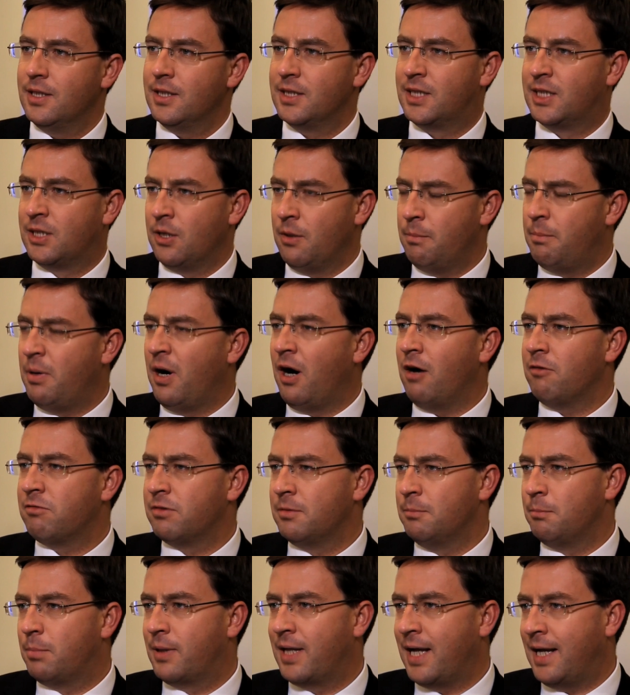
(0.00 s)
So apart
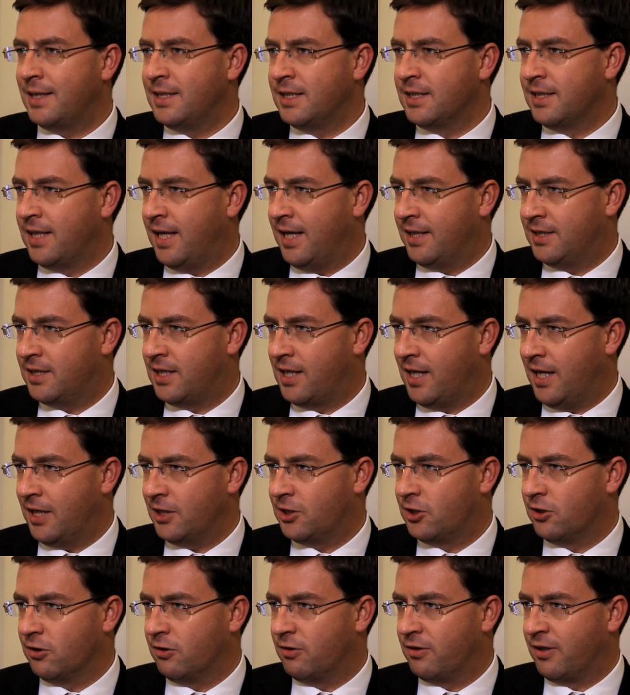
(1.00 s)
from planning their
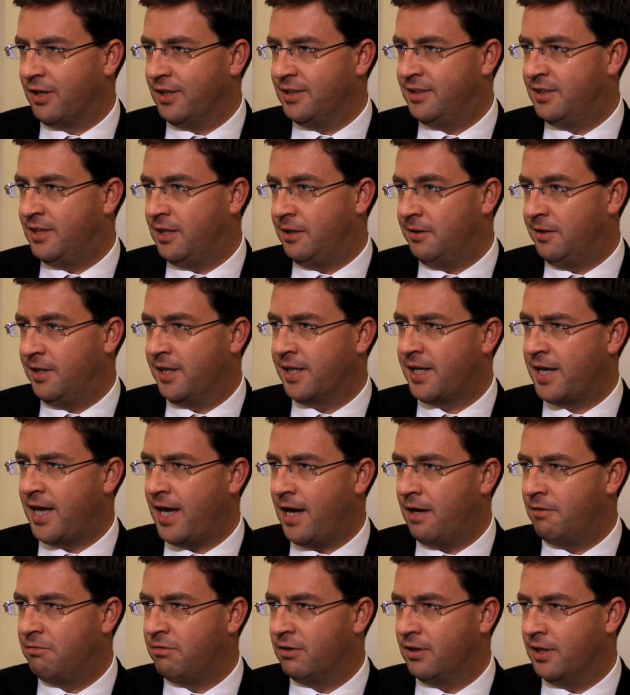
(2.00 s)
selection criteria
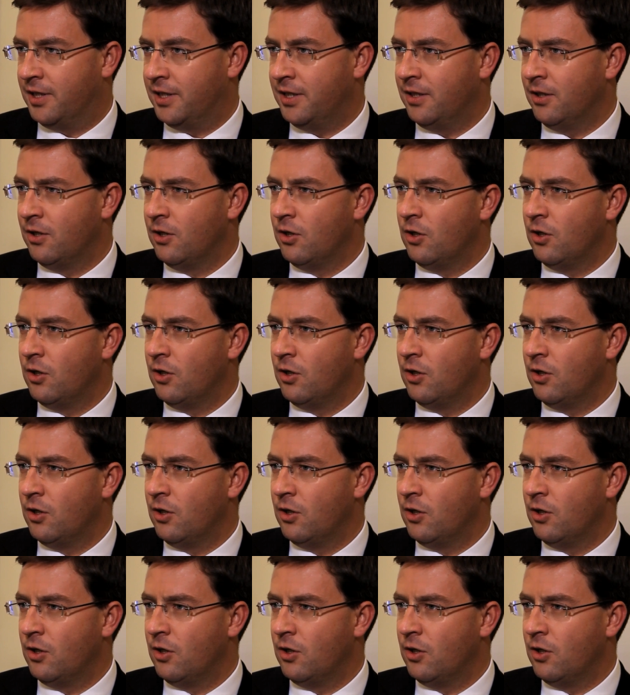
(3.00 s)
carefully,